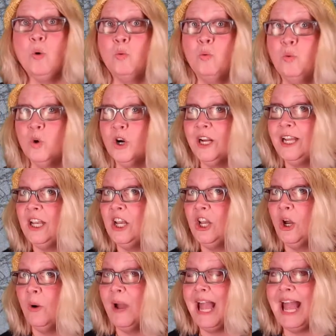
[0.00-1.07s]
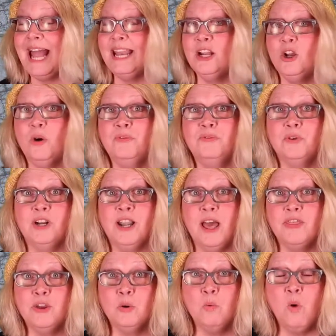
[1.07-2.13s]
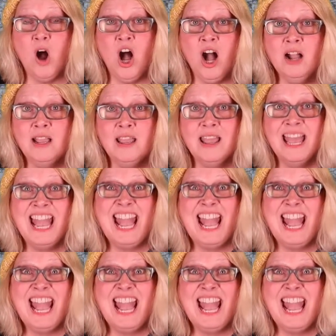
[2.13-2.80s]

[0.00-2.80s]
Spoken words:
we're gonna go ahead and go for another walk